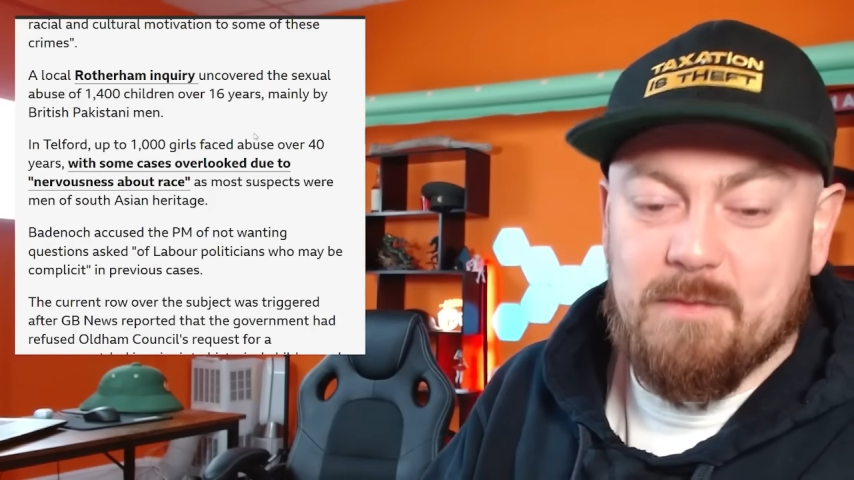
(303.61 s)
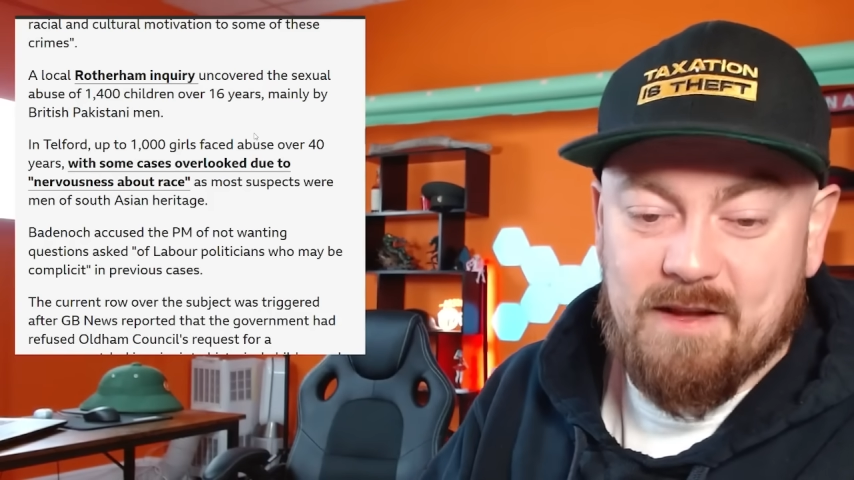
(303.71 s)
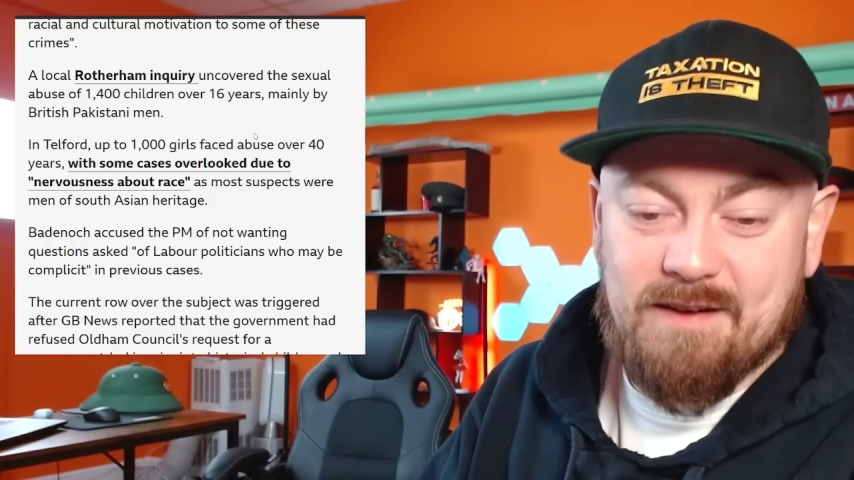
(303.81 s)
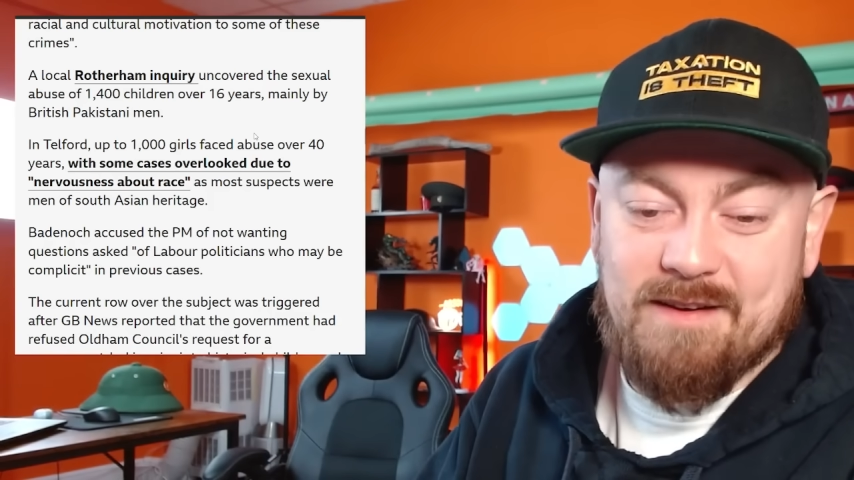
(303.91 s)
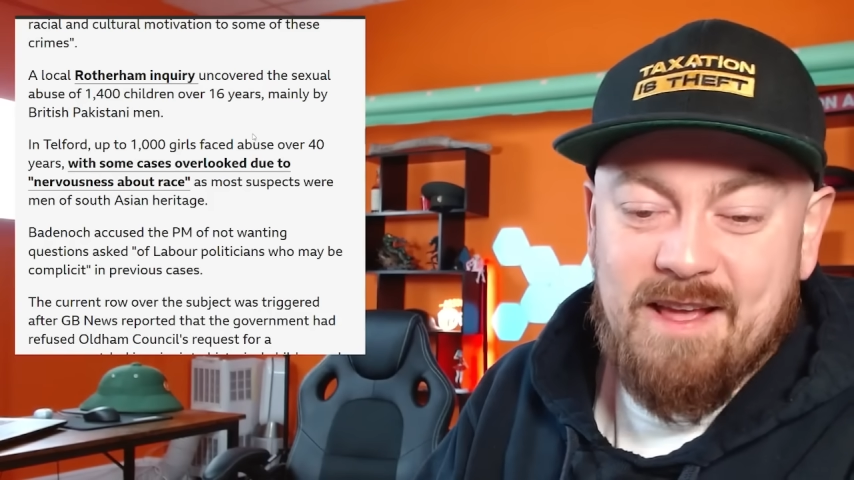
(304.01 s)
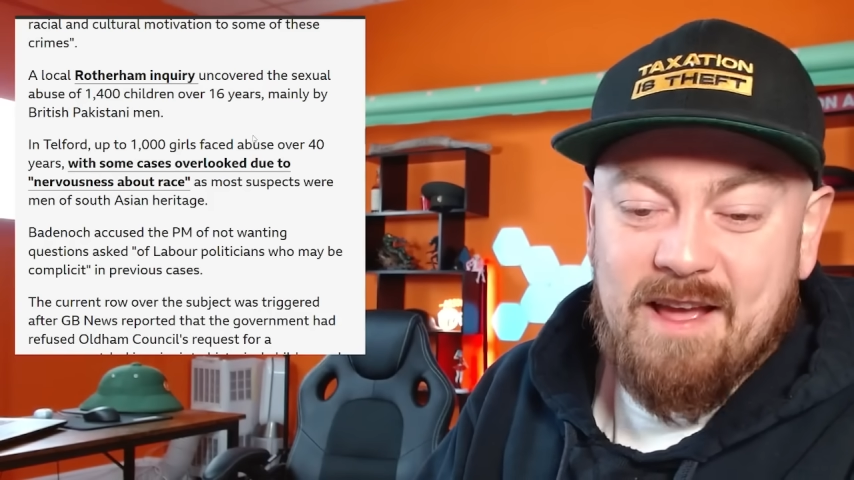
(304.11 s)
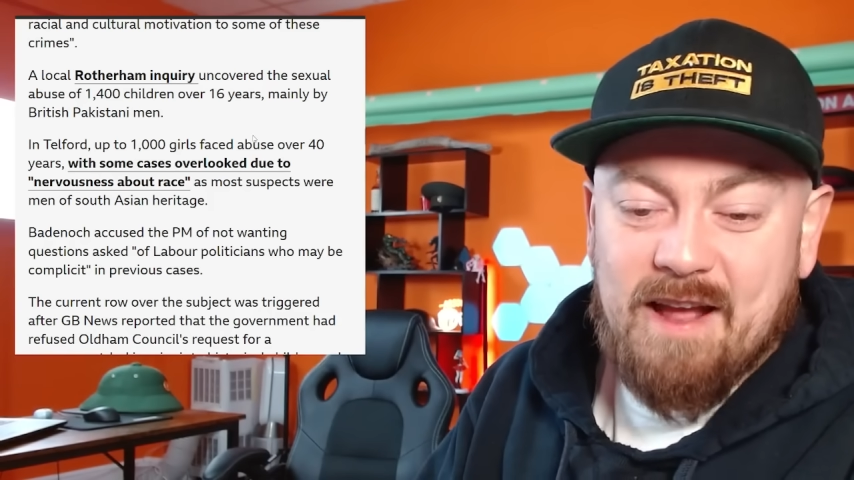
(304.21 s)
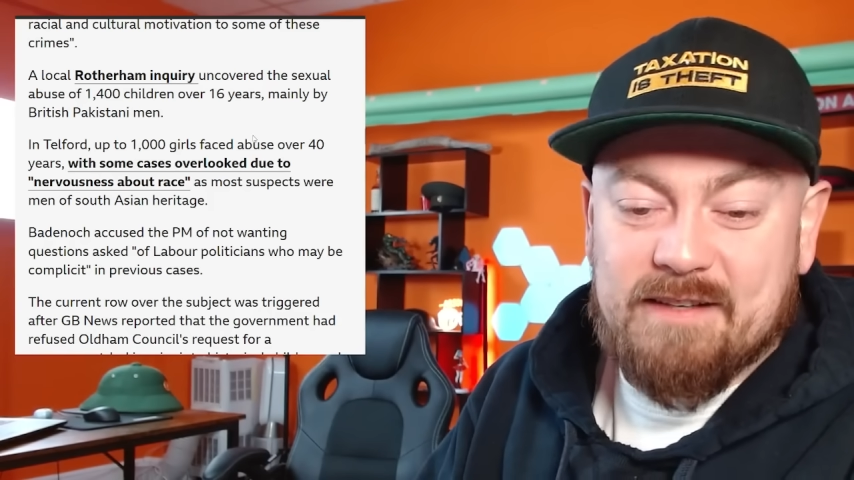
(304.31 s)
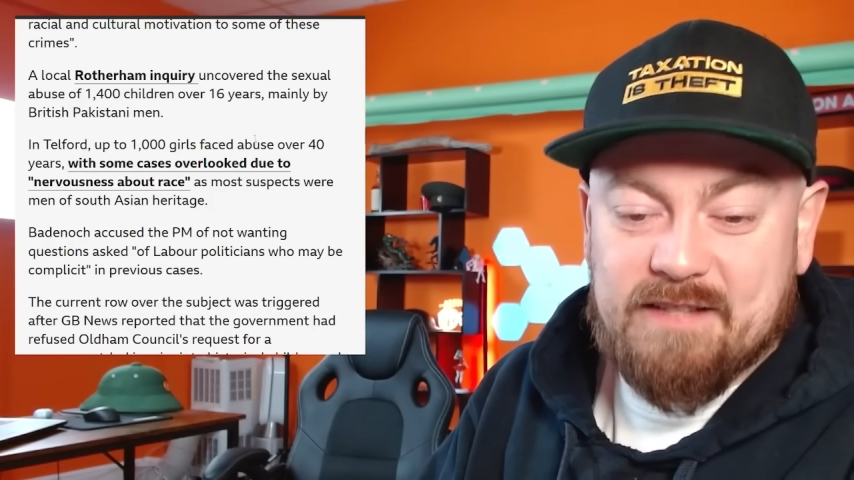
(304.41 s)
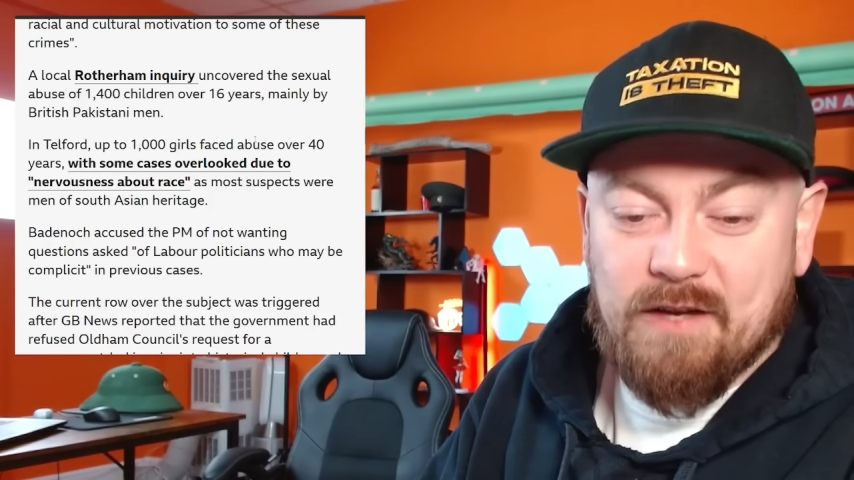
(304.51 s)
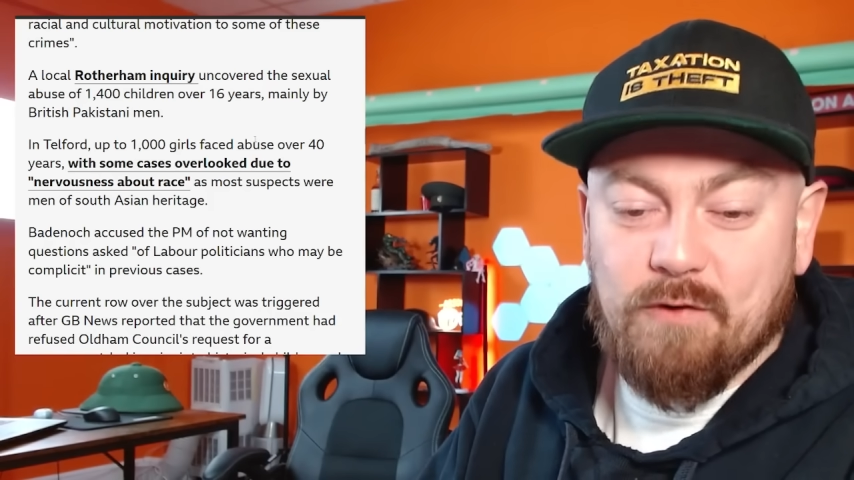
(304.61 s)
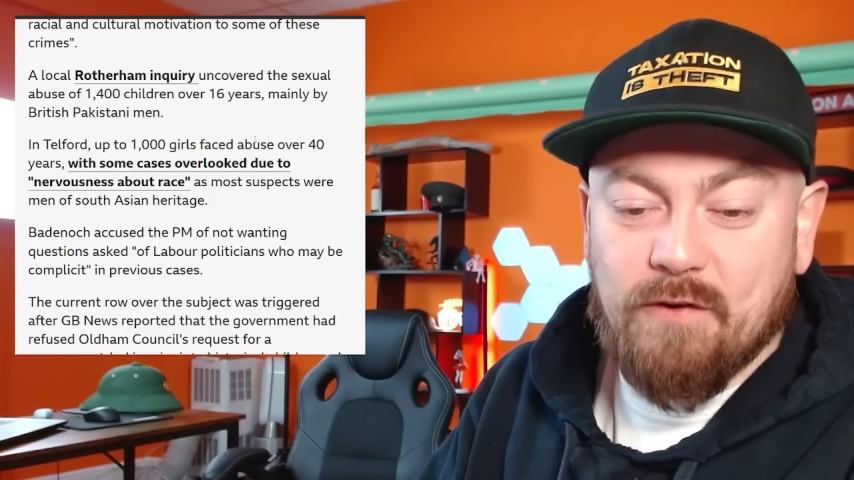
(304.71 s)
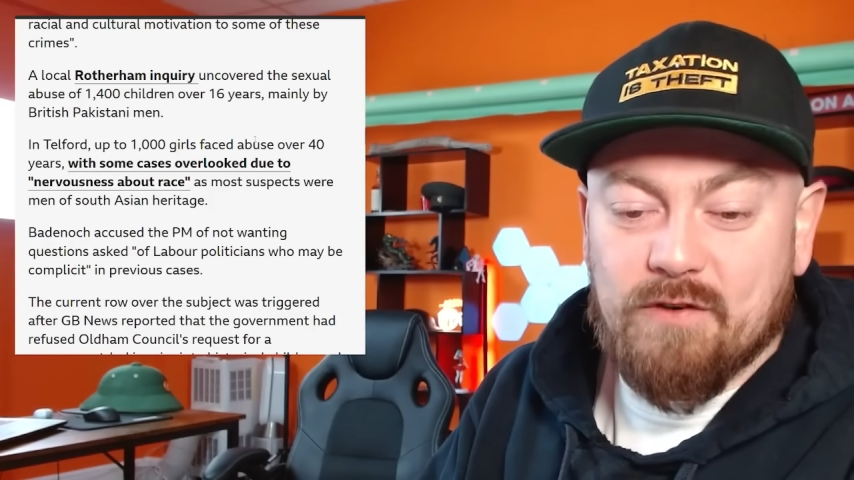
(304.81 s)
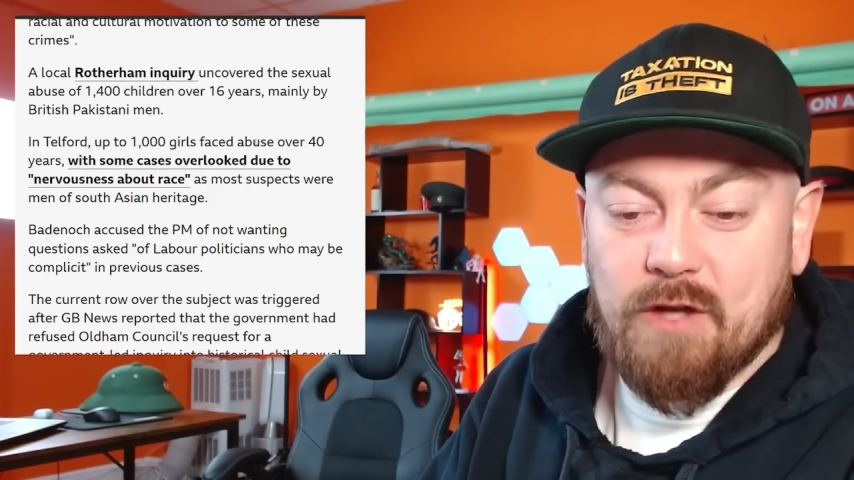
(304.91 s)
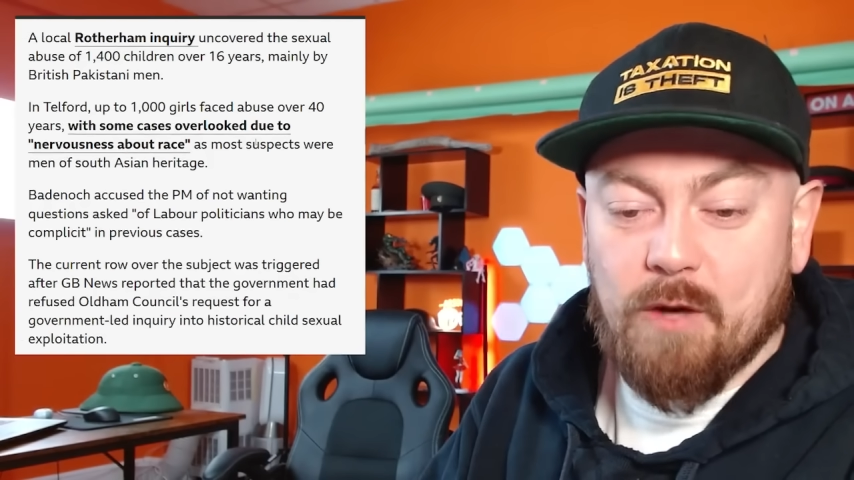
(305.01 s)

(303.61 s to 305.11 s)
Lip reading: men. In Telford, up